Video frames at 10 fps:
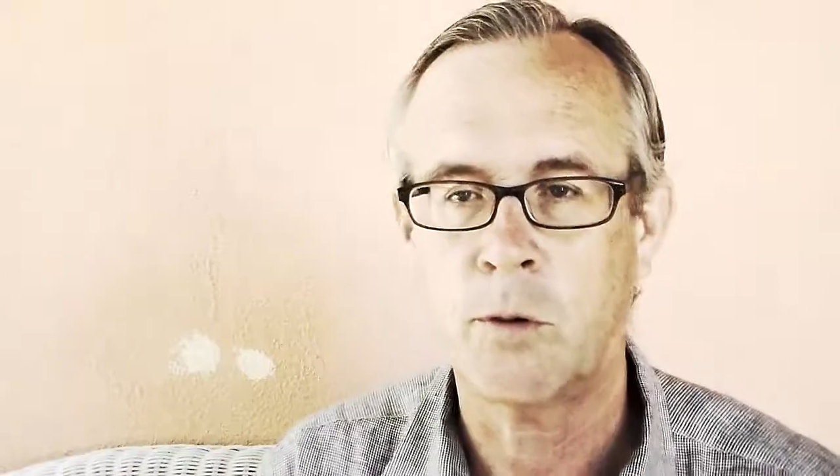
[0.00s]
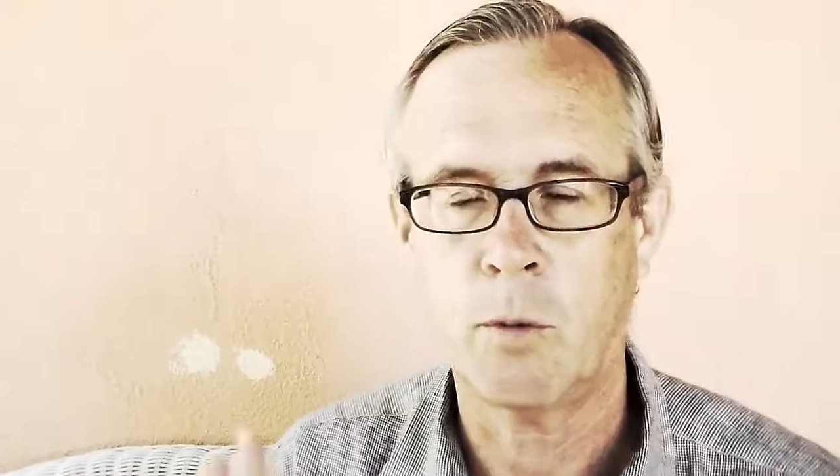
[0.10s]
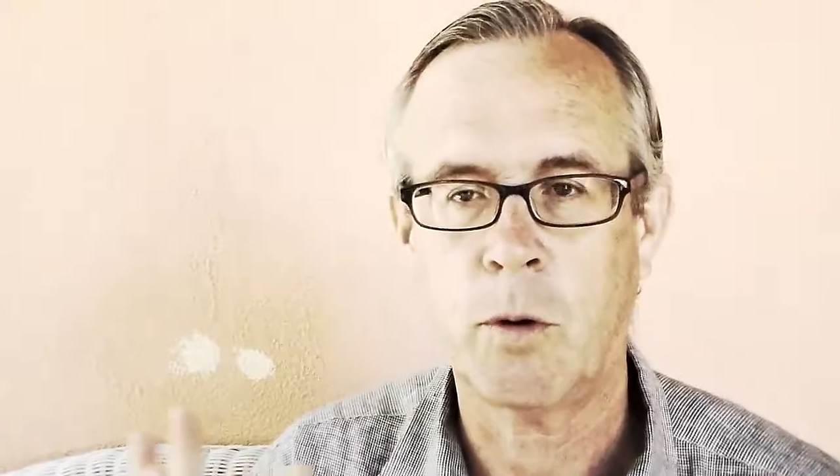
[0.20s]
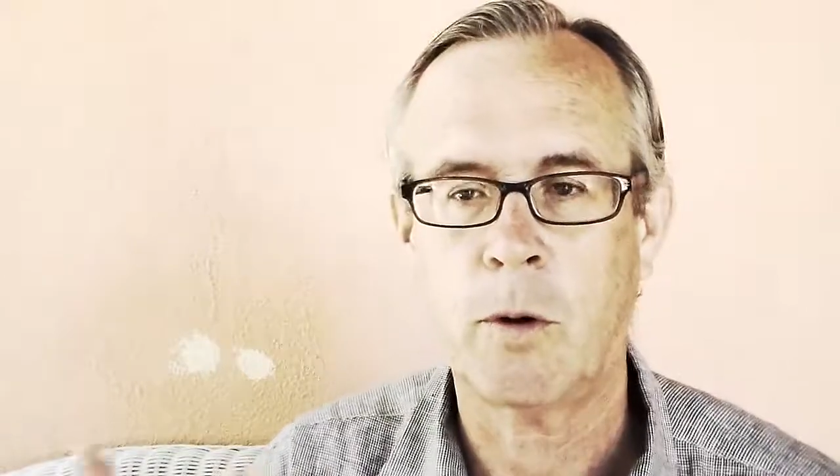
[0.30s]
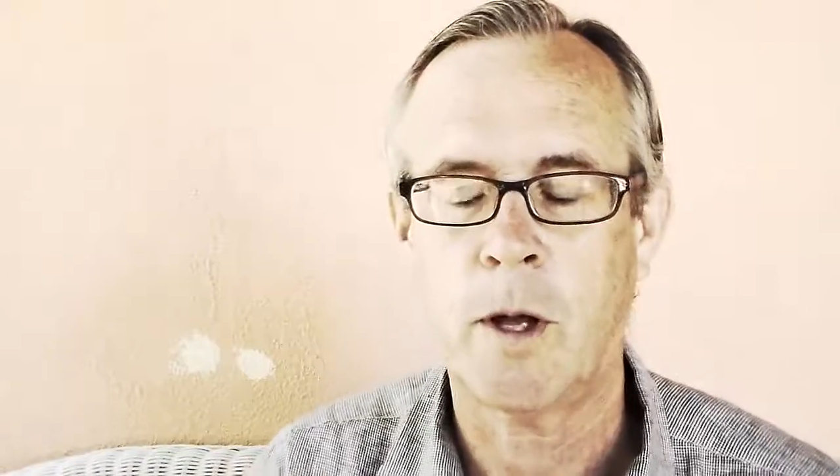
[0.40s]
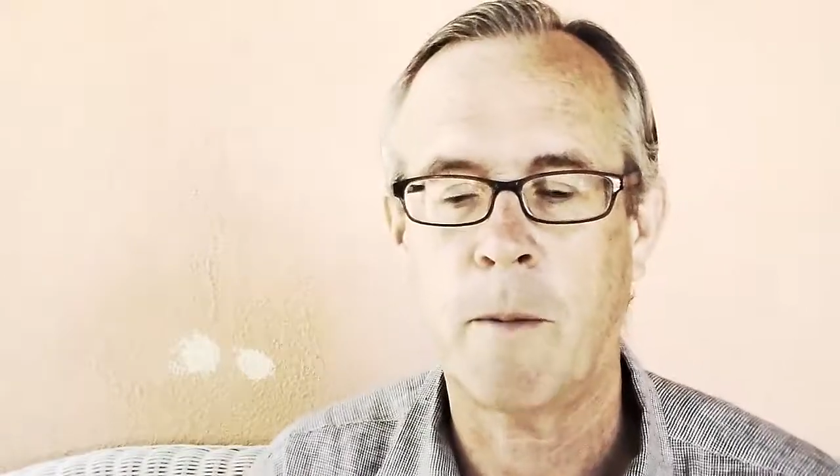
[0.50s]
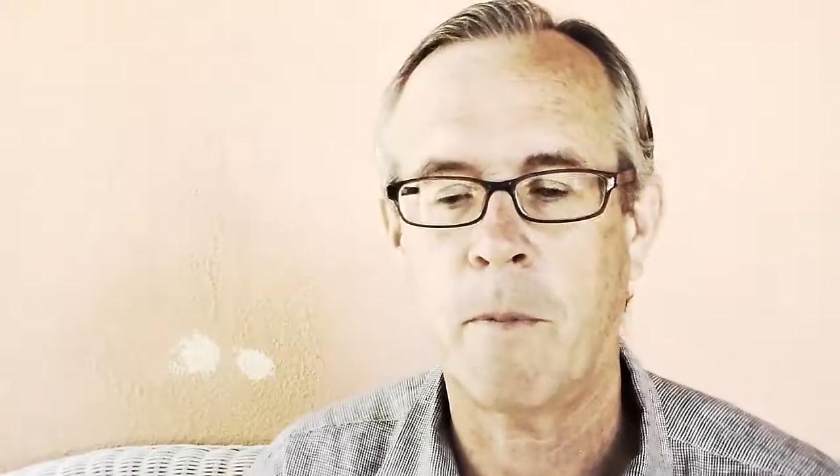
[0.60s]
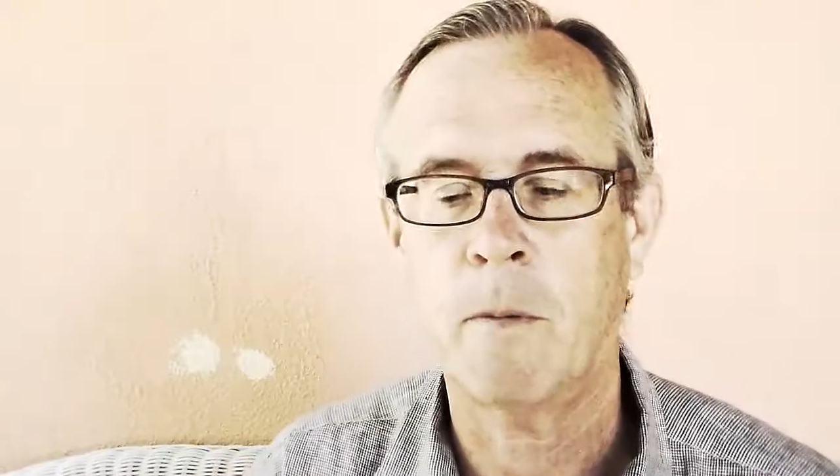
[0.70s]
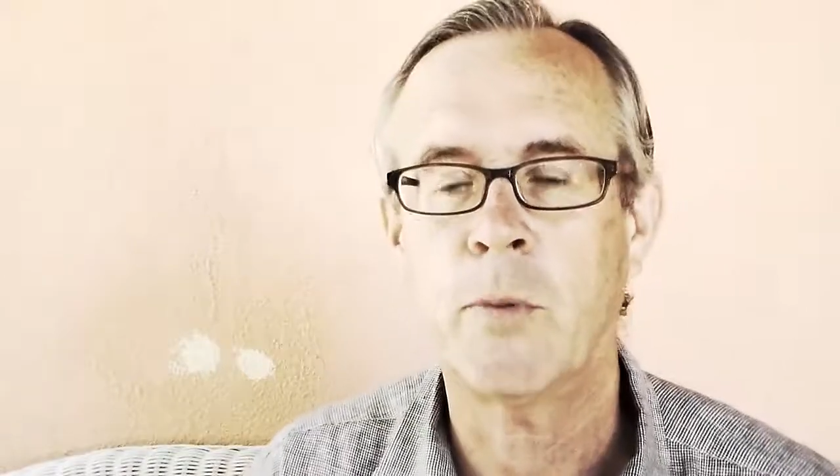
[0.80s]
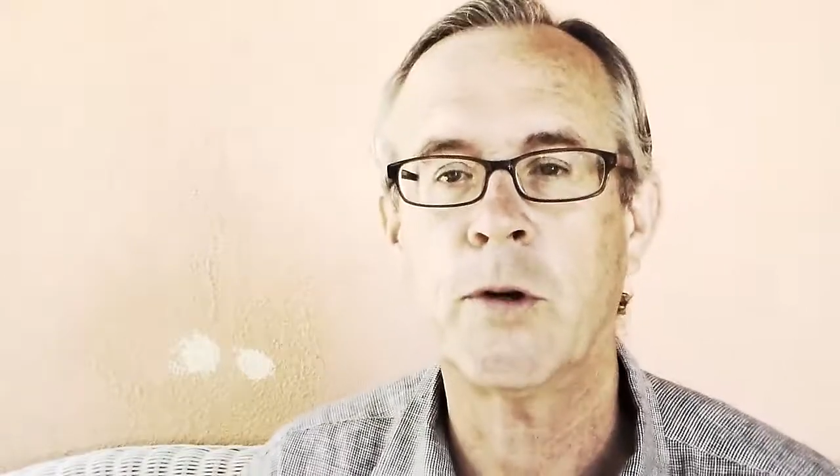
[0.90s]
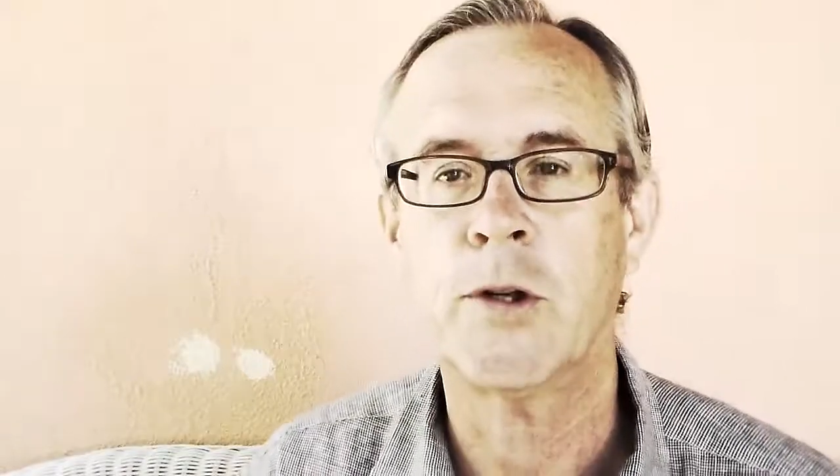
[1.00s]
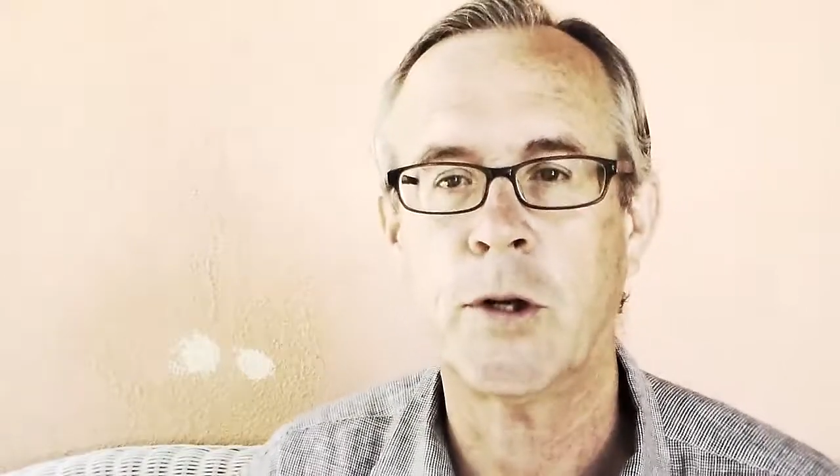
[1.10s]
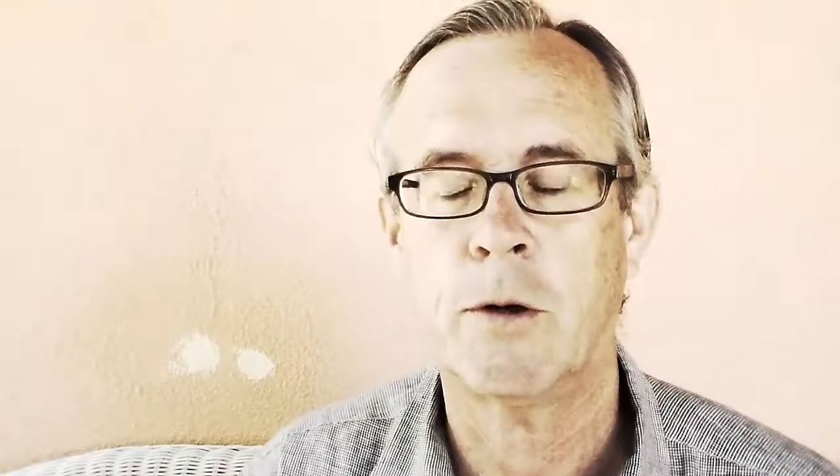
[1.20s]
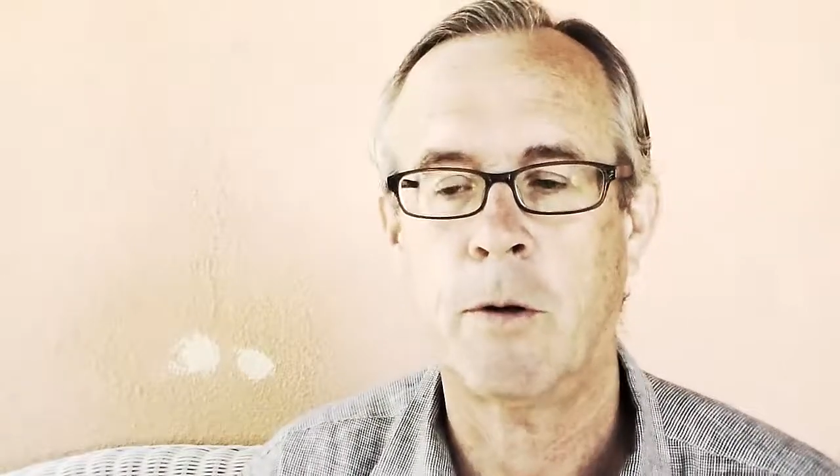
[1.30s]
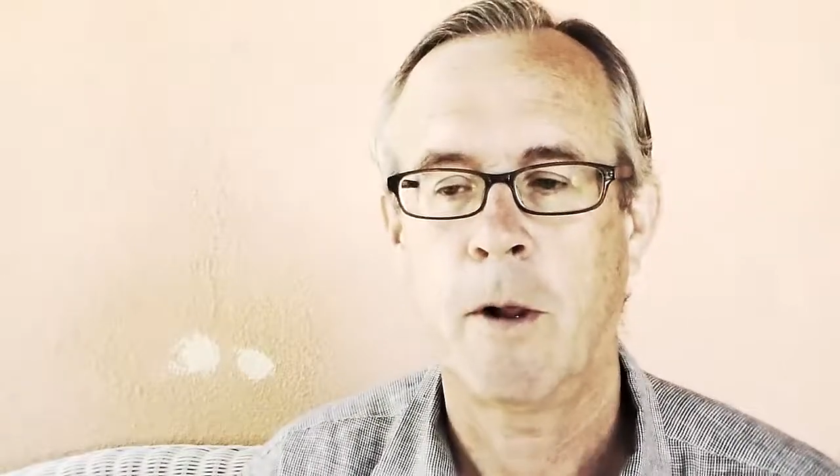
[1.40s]
this World Cup in
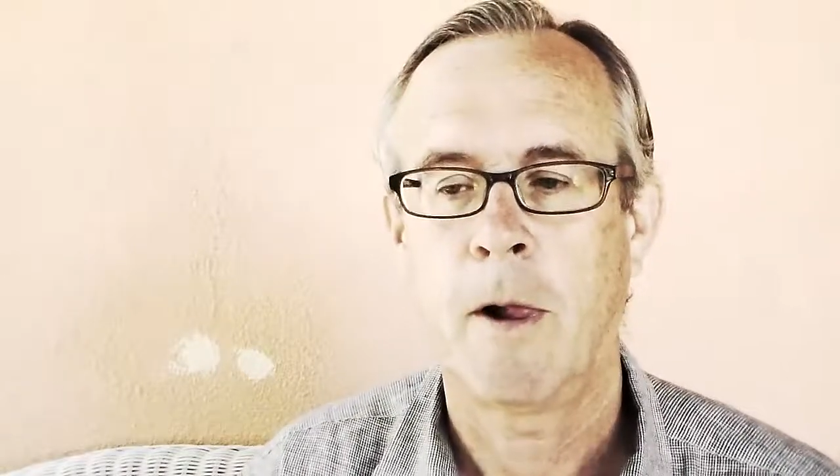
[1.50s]
Brazil.